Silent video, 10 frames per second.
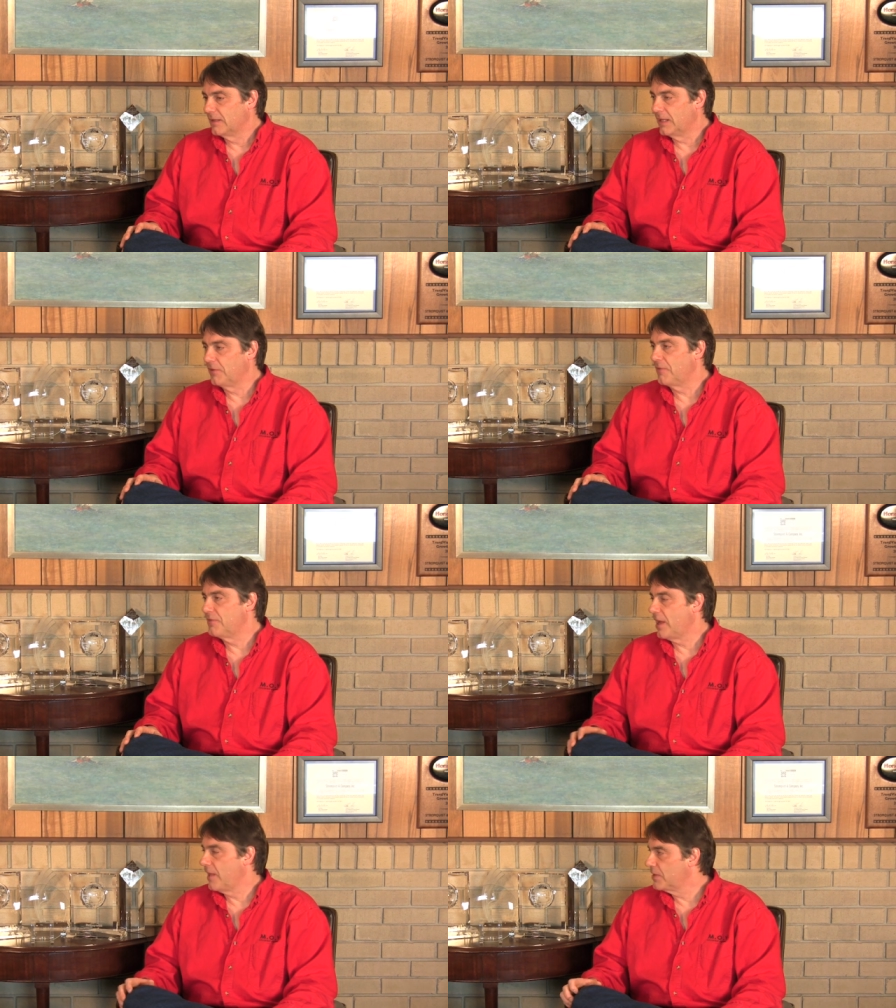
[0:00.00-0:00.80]
level
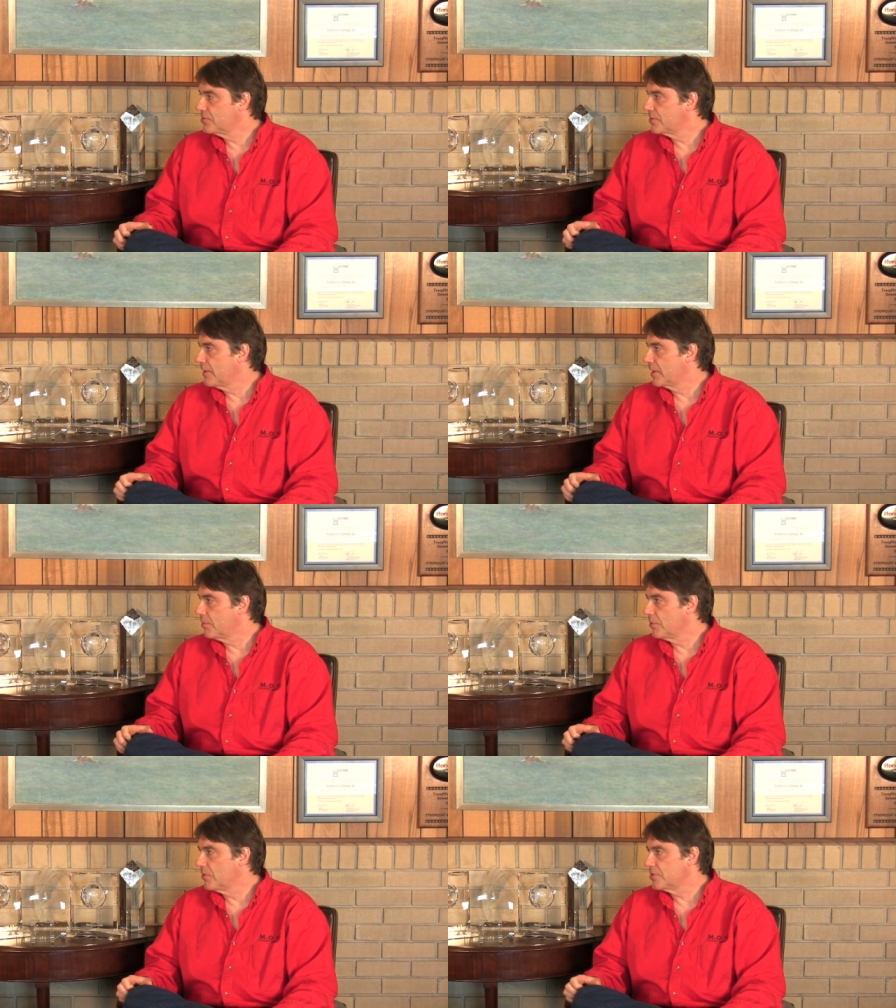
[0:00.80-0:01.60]
of knowledge so they can
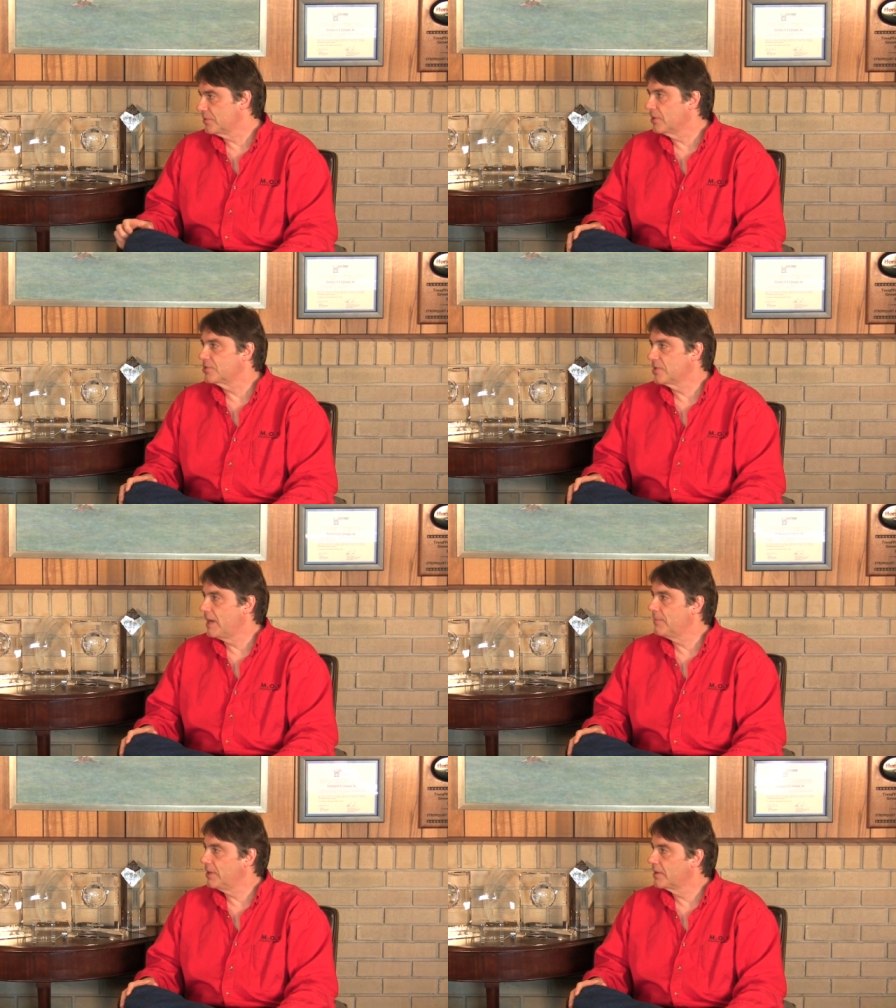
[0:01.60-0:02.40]
approach a real
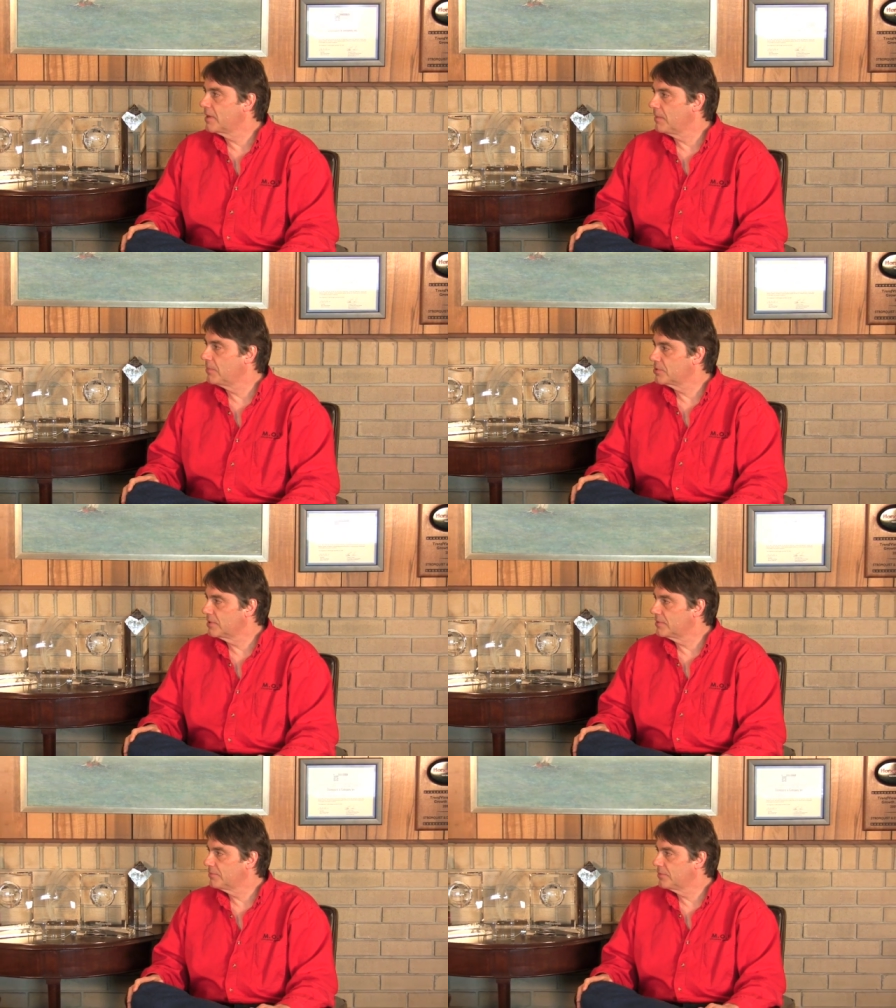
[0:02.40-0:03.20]
job and accomplish
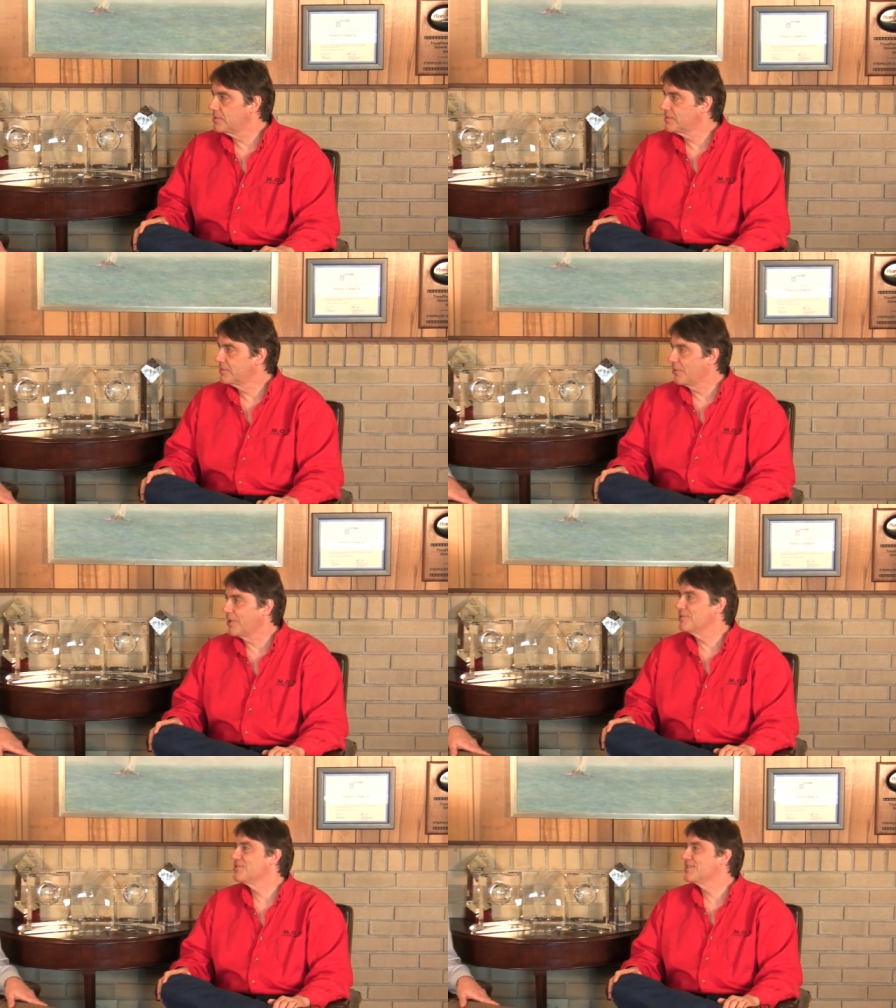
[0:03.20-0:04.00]
it with
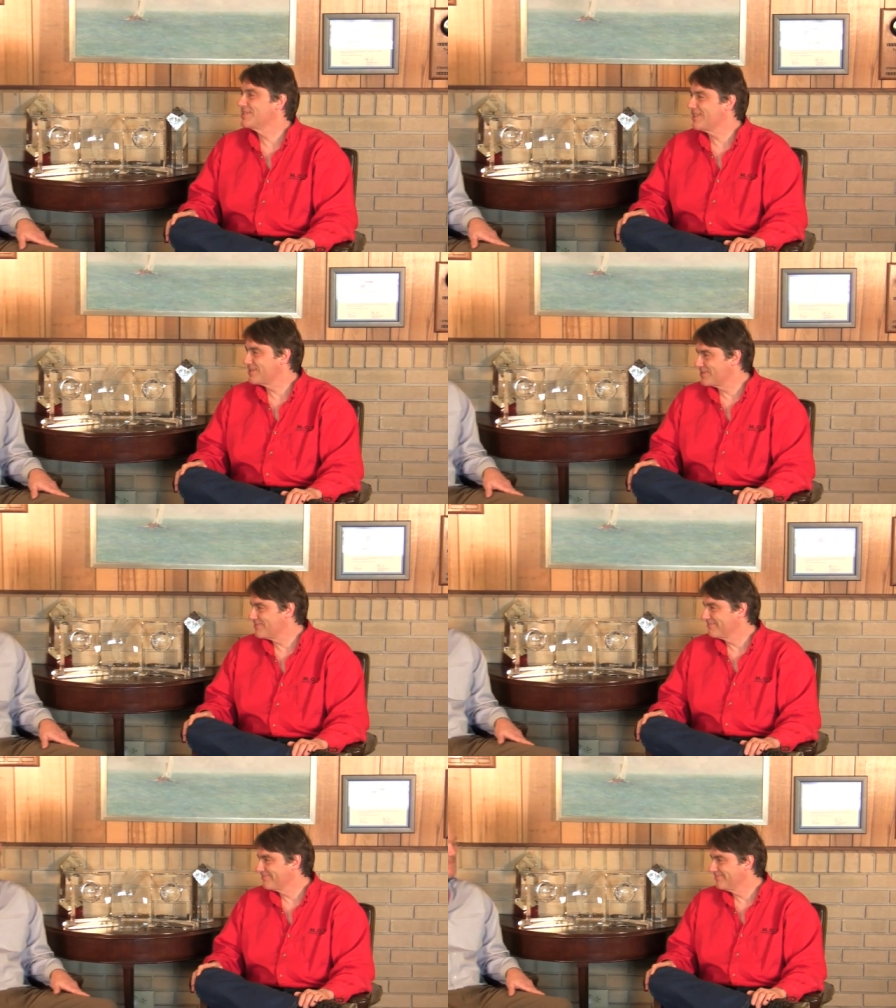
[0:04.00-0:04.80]
greater success.
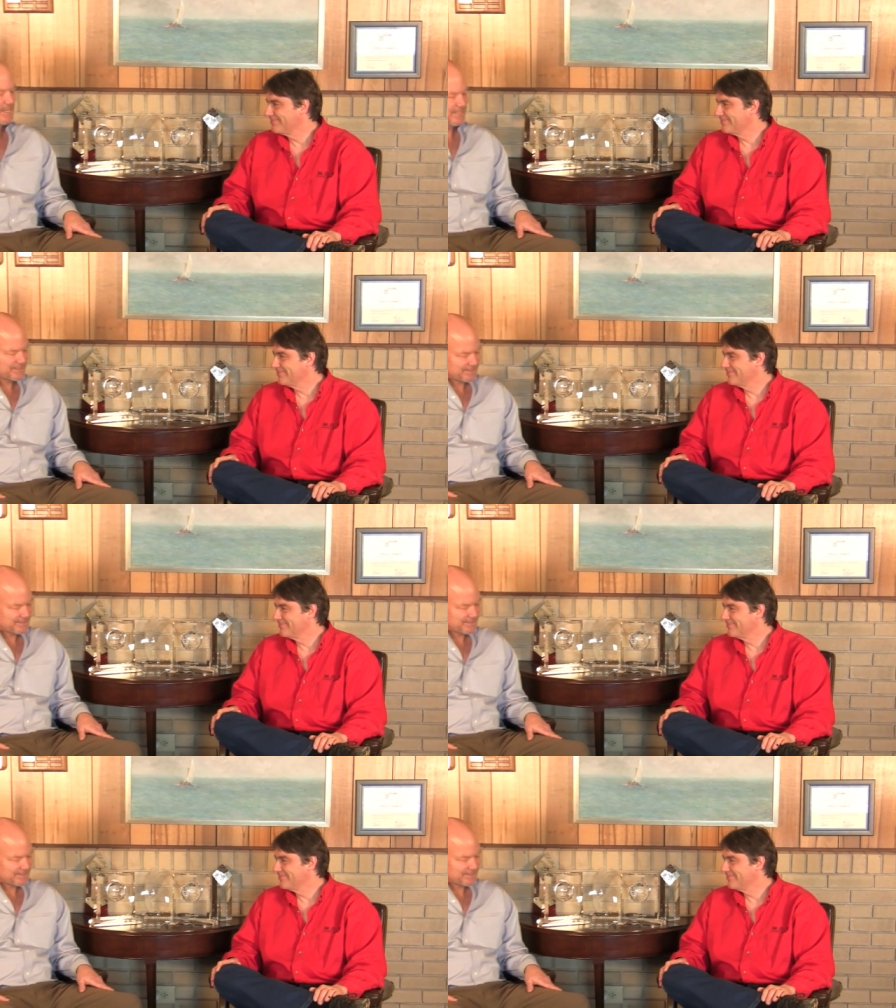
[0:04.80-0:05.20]
Nice, nice.